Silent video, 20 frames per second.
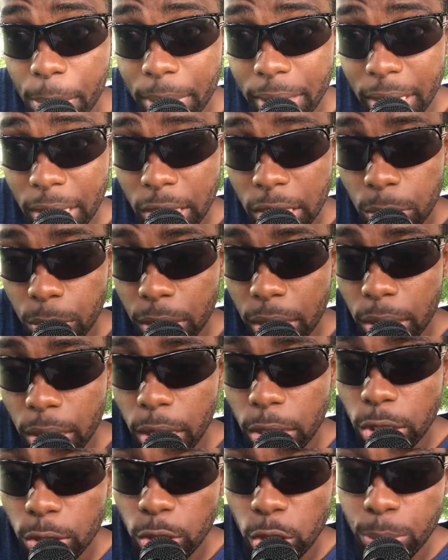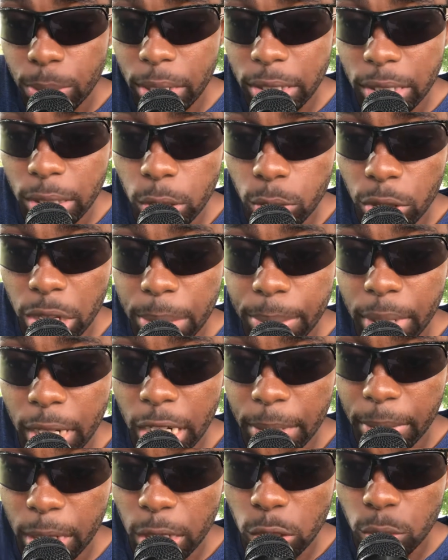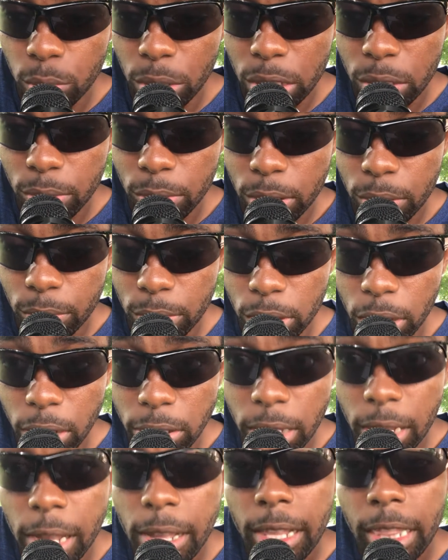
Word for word: means necessary. What do you thoughts of your sponsor, the Great American Bash 2022 results?